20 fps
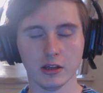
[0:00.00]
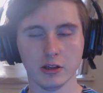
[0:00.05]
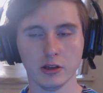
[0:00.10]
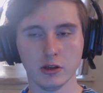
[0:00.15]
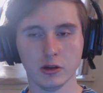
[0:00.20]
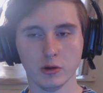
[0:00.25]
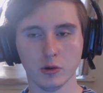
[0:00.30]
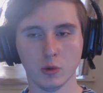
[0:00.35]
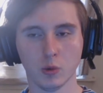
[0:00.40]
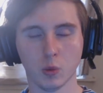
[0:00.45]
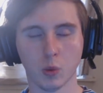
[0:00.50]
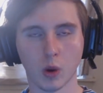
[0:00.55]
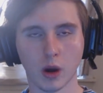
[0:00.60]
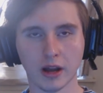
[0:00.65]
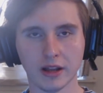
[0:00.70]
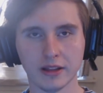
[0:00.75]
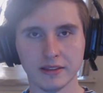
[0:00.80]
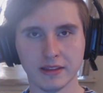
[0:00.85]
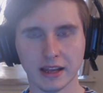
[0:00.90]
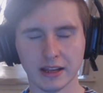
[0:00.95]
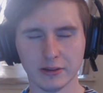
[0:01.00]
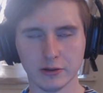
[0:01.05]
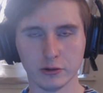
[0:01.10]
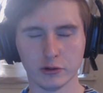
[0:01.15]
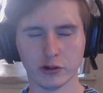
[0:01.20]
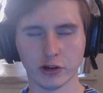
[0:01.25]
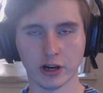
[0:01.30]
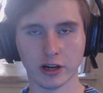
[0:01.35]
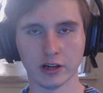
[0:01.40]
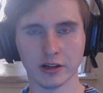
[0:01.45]
you want net
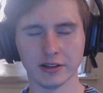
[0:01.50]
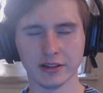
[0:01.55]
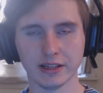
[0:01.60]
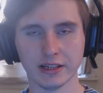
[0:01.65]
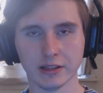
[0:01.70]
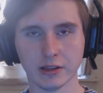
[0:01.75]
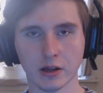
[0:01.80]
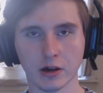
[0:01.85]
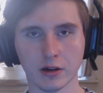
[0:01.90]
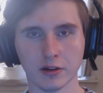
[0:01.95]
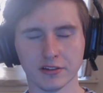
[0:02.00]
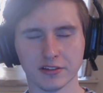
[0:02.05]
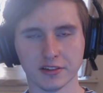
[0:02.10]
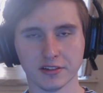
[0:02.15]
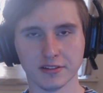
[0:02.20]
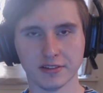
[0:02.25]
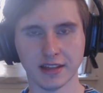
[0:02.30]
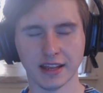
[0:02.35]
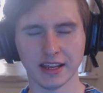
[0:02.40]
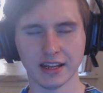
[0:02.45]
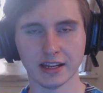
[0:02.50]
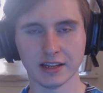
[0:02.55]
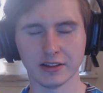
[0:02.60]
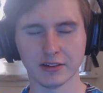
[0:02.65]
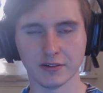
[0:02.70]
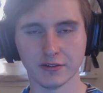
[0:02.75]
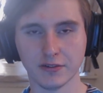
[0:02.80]
neutrality laws to stay in